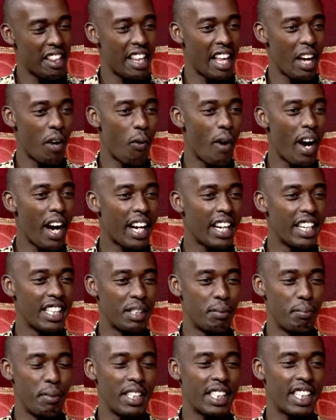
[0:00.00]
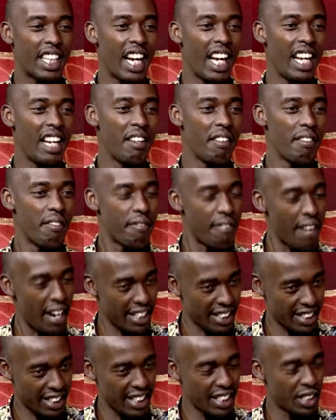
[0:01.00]
their work is basically
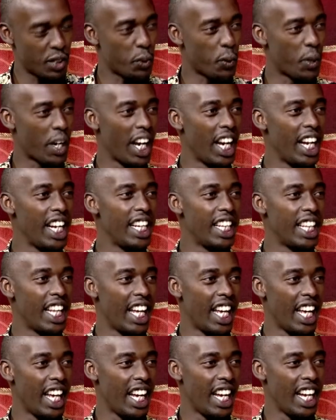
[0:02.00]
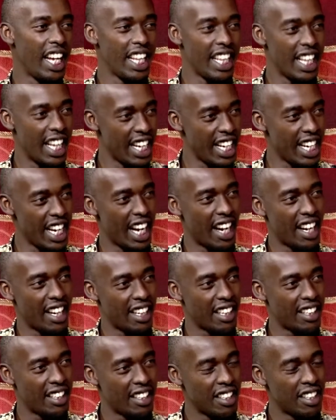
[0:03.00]
first is to clean the ear.
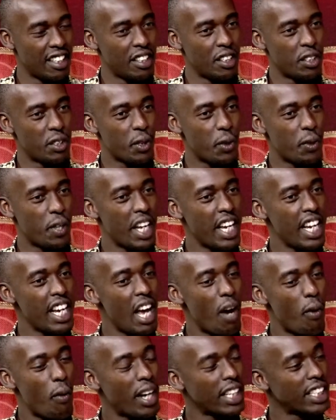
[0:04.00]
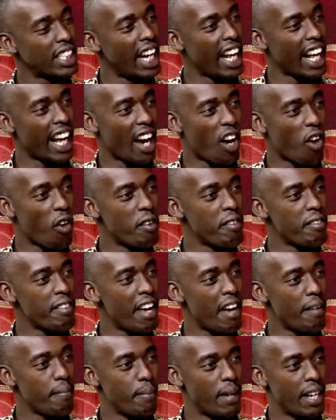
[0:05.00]
So the ear works like a
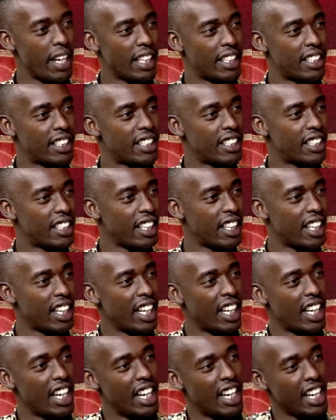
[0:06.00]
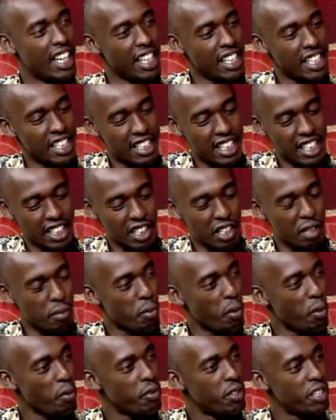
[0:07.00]
conveyor belt. It just
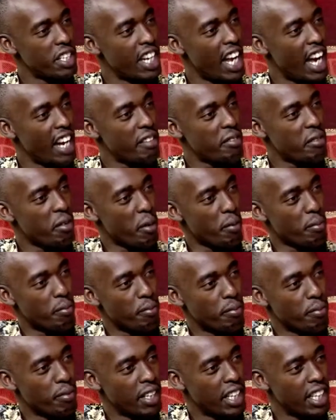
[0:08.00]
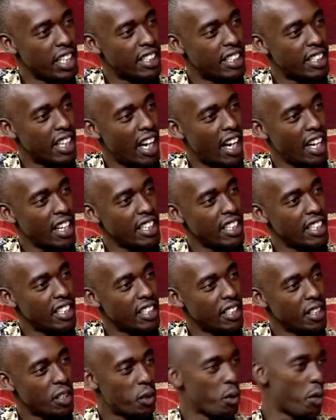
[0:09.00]
removes dirt from inside
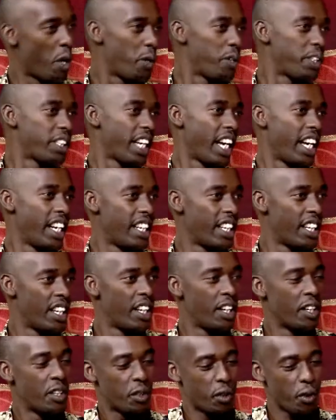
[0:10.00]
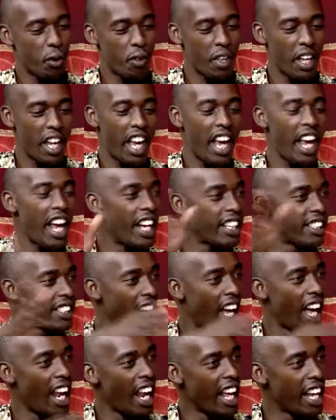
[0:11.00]
to outside. So the ears
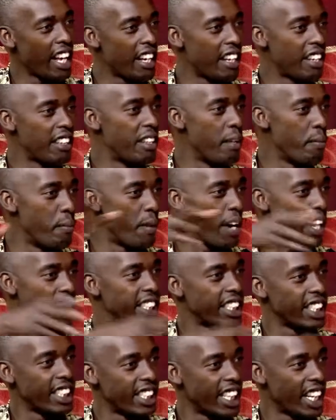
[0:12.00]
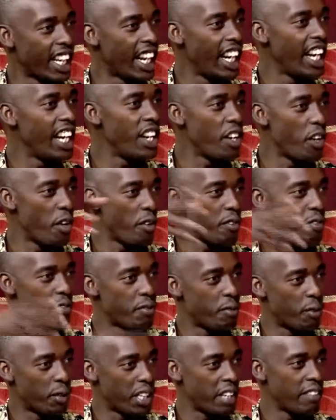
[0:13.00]
are like the brushes. They clean
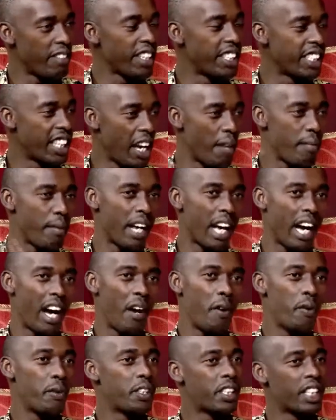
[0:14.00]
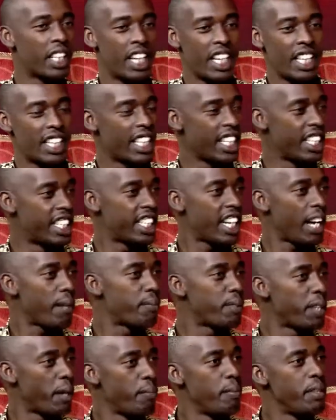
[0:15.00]
off whatever is coming out. They
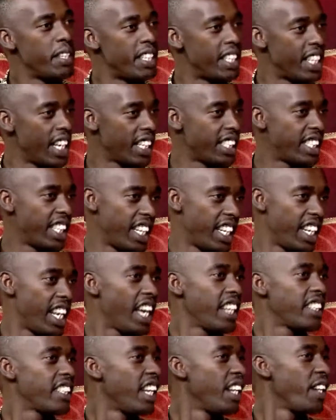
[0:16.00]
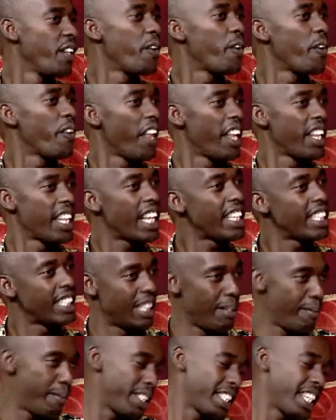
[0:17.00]
trap some insects and dust and all that. That's
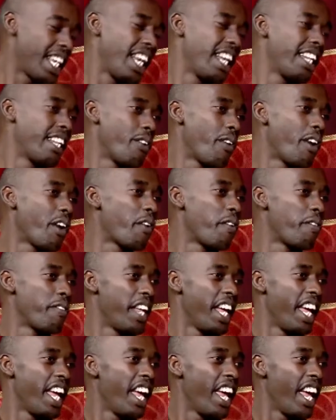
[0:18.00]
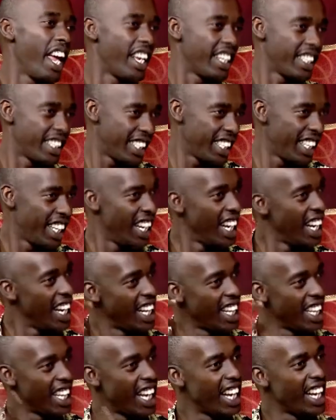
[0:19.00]
basically the work of the hairs
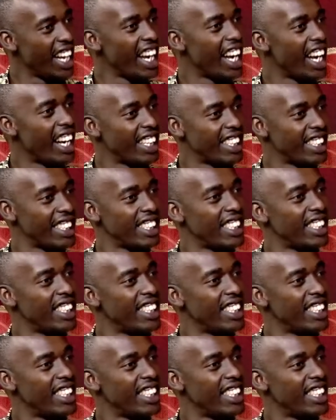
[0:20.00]
in the ears.